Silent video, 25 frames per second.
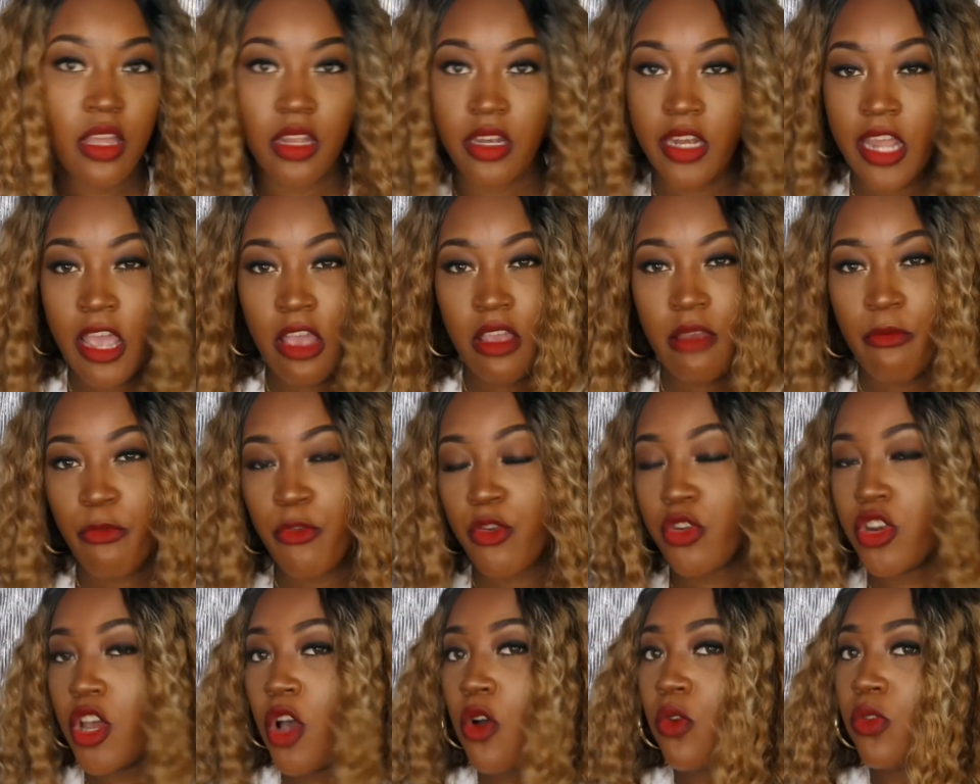Now if
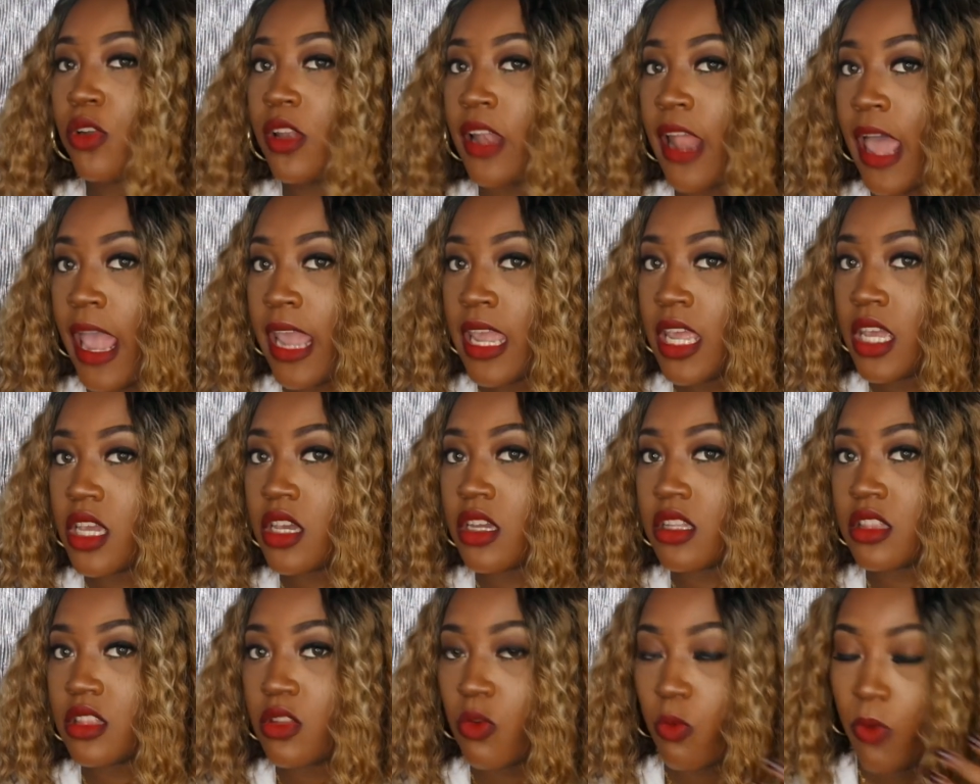you don't like
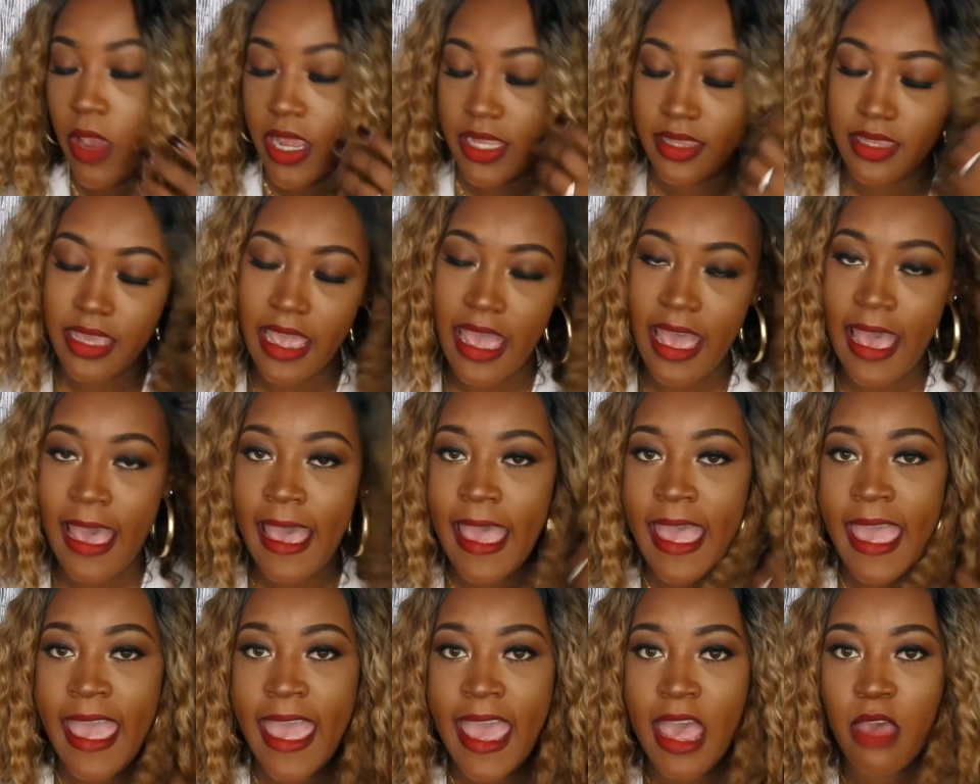the way that
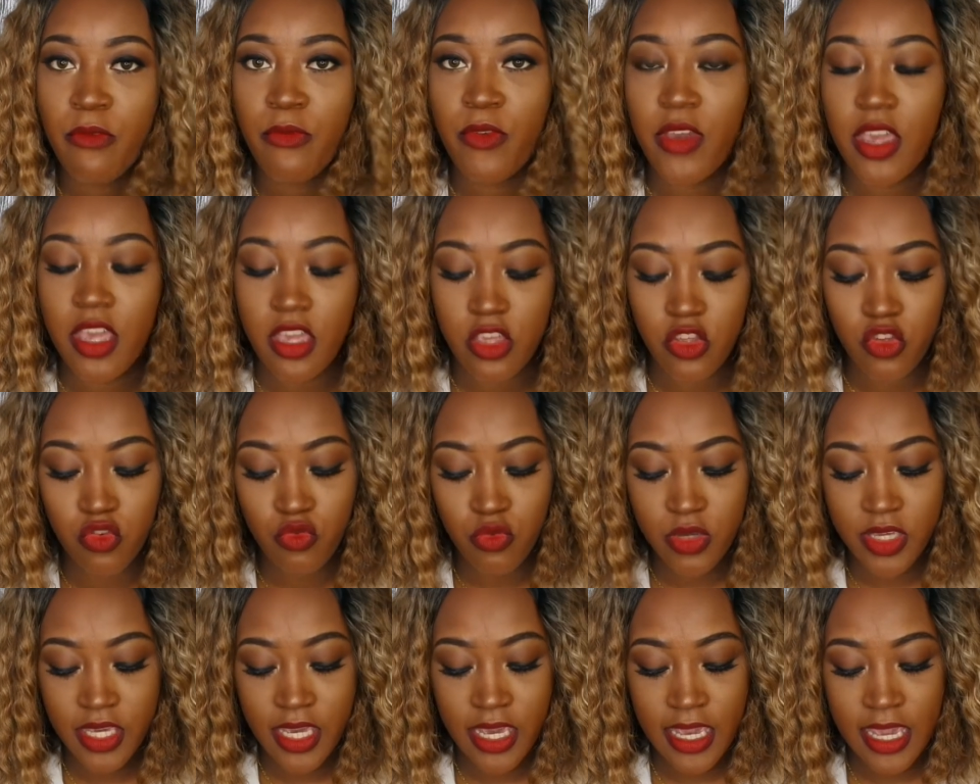I have it,
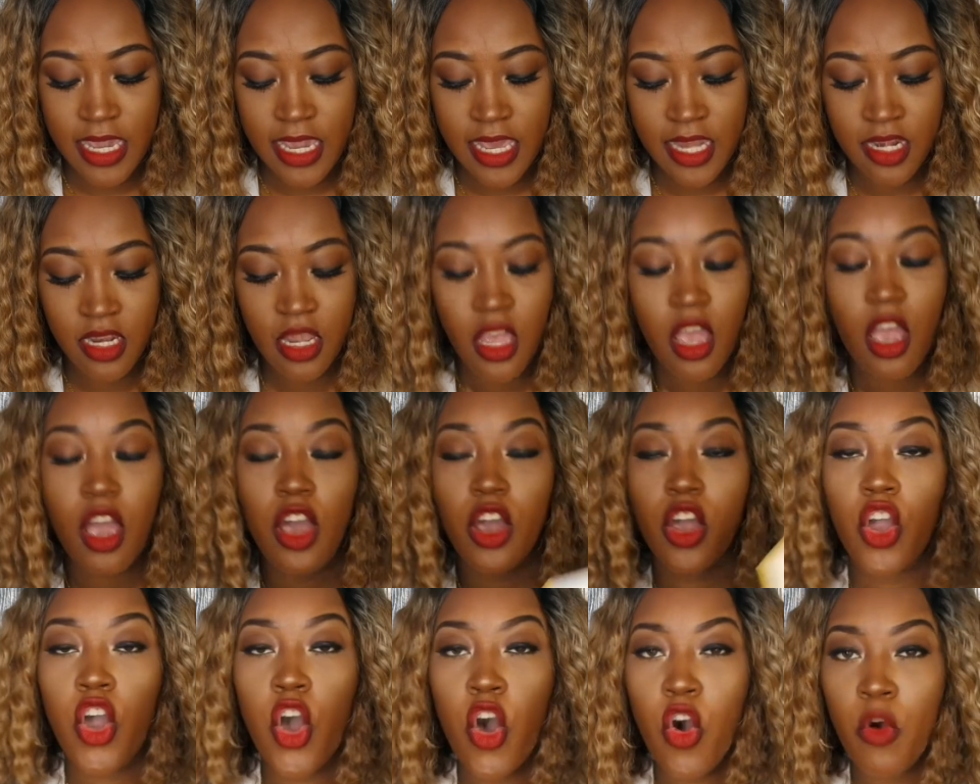you can
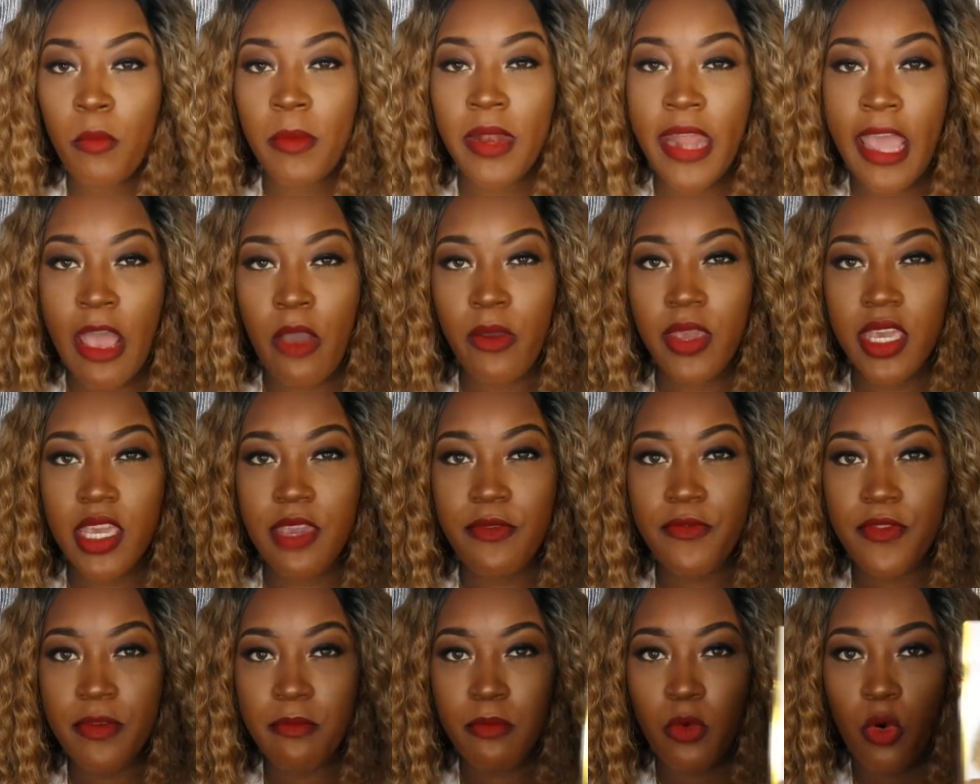comb it out
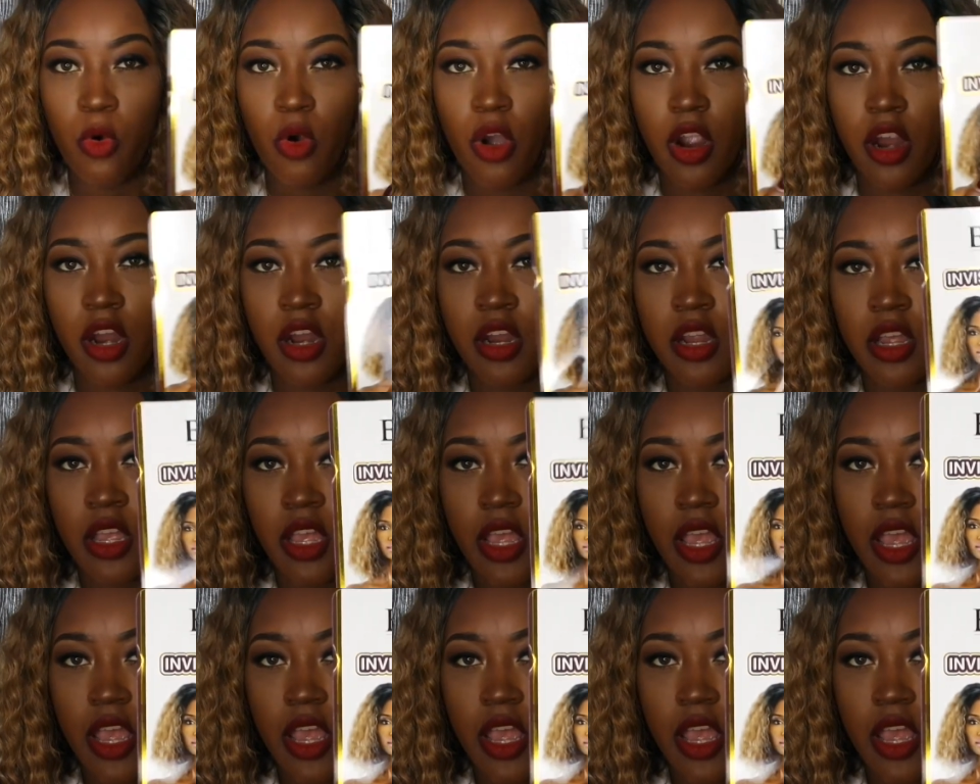even more